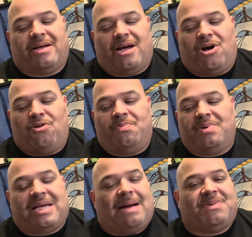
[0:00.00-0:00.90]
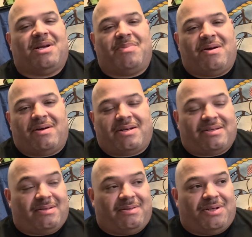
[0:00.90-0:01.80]
helped Captain America,
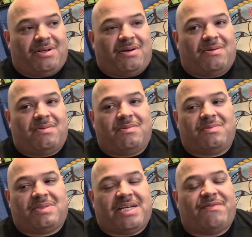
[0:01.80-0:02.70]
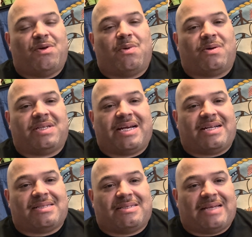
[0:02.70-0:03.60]
you know, save the world
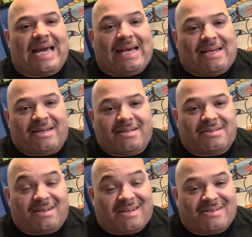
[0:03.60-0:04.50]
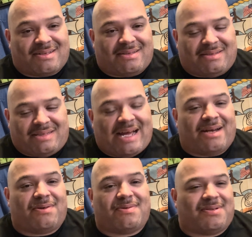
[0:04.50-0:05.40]
against aliens, against
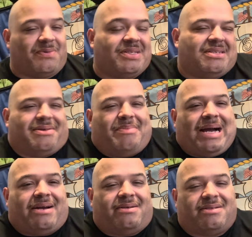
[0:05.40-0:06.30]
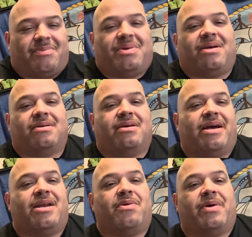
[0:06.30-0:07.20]
Thanos. So what does it matter to me
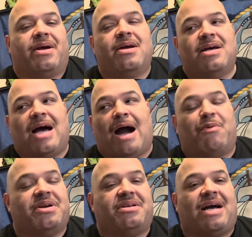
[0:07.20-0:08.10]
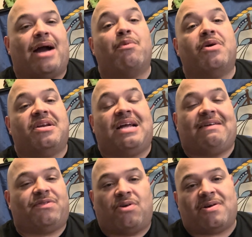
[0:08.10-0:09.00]
anyway? I wouldn't
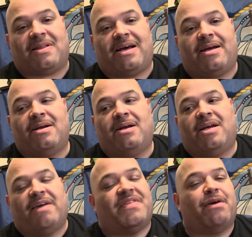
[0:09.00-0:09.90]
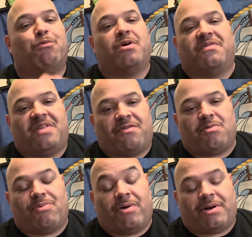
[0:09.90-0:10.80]
have thought of that if they would have never
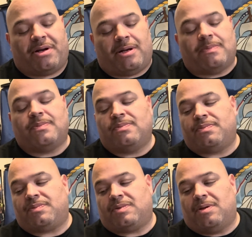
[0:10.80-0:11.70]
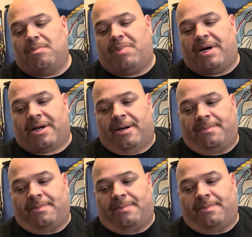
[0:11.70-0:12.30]
brought it up. But